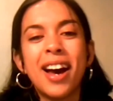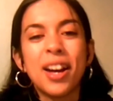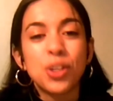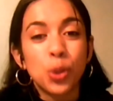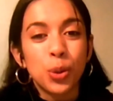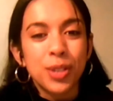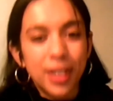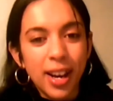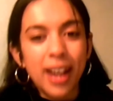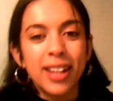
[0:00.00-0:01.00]
talk
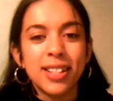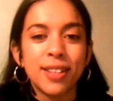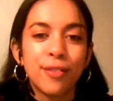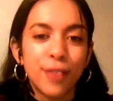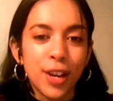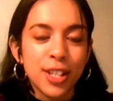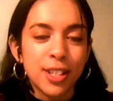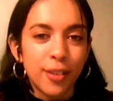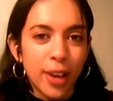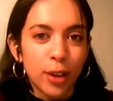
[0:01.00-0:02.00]
tonight is the first of
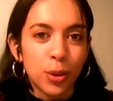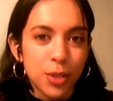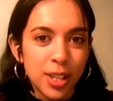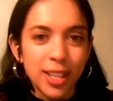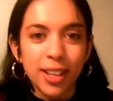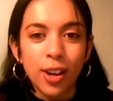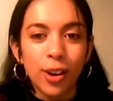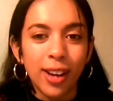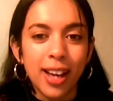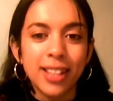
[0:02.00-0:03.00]
our CAUSINDY
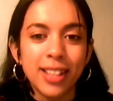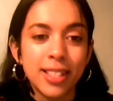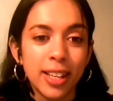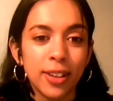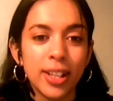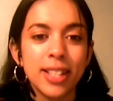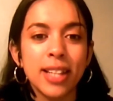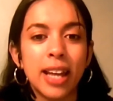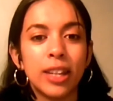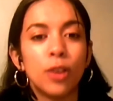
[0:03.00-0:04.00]
online series,
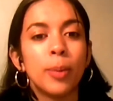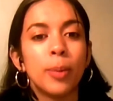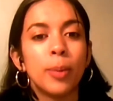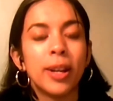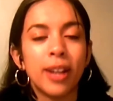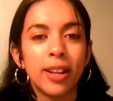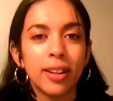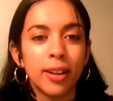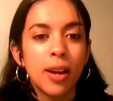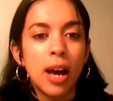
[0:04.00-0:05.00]
and there will be another
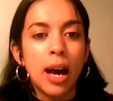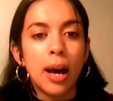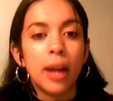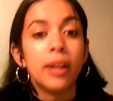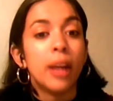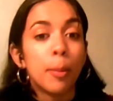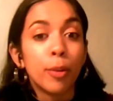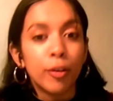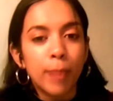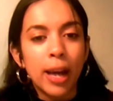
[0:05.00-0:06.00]
number
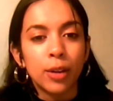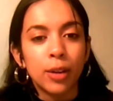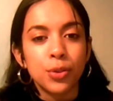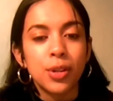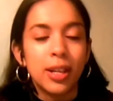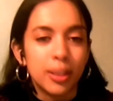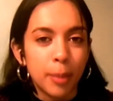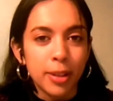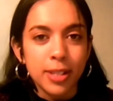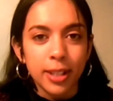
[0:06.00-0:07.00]
of panels in the
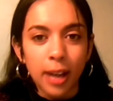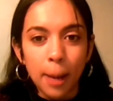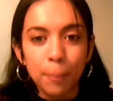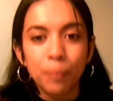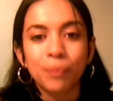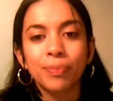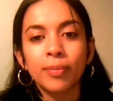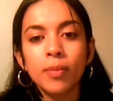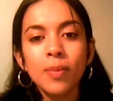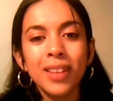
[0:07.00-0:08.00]
months to come.
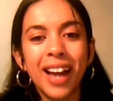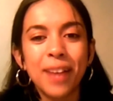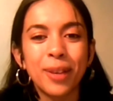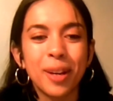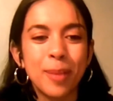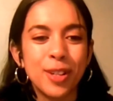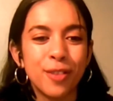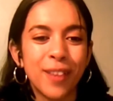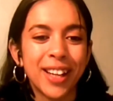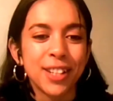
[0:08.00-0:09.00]
I'd recommend you
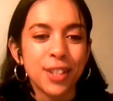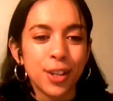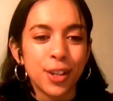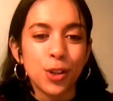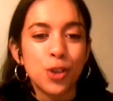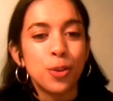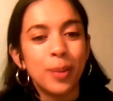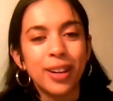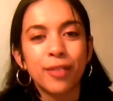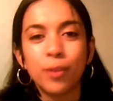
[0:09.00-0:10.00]
find us on social
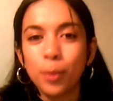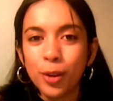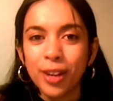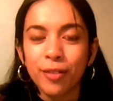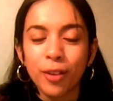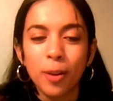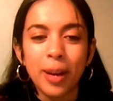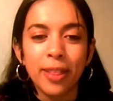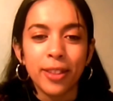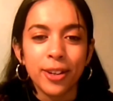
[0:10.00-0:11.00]
media for more info about
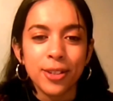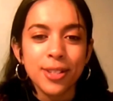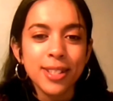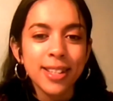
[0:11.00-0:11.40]
those.